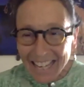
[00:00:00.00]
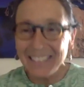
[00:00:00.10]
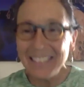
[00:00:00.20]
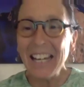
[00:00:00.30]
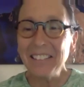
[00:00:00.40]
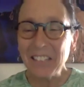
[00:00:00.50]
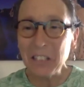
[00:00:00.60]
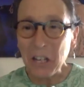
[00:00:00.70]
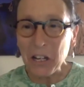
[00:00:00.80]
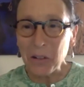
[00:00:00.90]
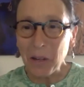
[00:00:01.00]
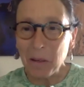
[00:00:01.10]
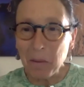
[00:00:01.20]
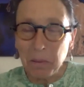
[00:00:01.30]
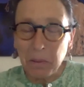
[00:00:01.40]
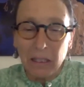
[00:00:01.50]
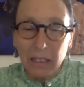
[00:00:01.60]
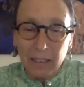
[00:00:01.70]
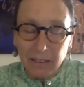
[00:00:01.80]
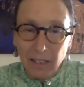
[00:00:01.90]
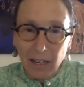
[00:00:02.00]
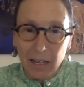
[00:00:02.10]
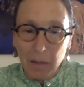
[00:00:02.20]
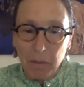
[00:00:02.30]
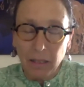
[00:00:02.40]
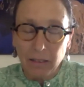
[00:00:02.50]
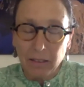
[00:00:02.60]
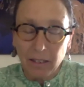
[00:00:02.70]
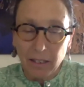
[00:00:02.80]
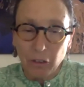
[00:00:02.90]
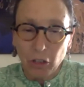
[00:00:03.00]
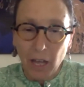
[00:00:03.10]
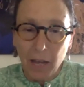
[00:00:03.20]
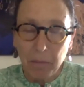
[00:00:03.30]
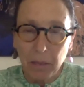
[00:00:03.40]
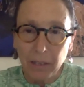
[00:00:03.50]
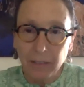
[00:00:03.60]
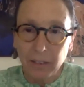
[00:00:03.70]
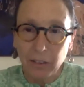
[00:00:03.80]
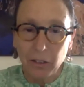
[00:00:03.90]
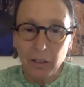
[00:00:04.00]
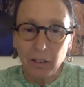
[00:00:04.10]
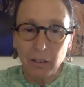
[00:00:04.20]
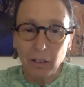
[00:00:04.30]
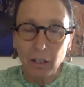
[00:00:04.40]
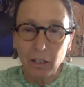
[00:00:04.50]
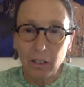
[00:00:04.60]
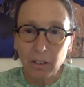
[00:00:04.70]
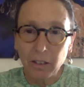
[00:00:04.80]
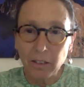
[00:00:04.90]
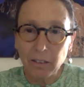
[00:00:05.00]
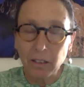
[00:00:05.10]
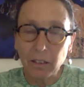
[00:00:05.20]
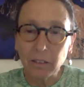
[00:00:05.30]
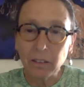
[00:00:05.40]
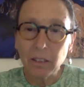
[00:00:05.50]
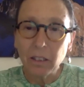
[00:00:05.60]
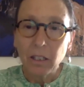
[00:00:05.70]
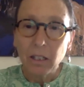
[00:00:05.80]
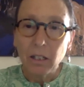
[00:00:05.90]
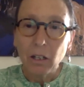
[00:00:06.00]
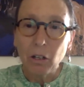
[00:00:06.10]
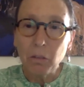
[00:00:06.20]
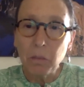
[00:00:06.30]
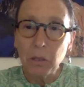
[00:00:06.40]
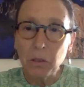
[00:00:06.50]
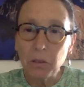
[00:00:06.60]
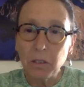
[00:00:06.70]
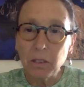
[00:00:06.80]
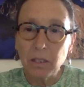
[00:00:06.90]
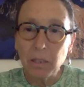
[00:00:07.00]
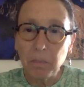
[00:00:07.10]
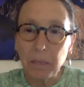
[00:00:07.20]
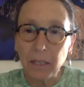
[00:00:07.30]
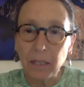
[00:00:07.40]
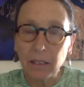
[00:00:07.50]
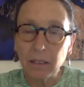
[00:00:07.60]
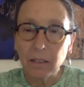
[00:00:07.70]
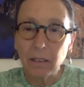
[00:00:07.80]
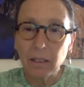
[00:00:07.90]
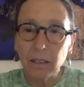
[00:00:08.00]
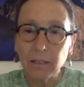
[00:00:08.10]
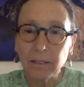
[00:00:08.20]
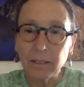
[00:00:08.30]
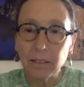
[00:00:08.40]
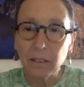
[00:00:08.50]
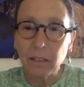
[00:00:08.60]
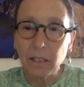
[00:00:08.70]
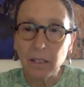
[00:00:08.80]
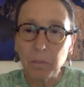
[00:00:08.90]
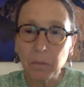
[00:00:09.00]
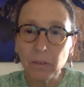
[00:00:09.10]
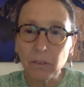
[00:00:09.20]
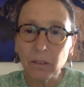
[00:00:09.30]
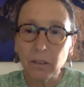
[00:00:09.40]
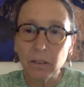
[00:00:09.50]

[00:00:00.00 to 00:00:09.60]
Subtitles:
yes and no. I'm going to put it into the chat box here. There are things called homotypic synonyms,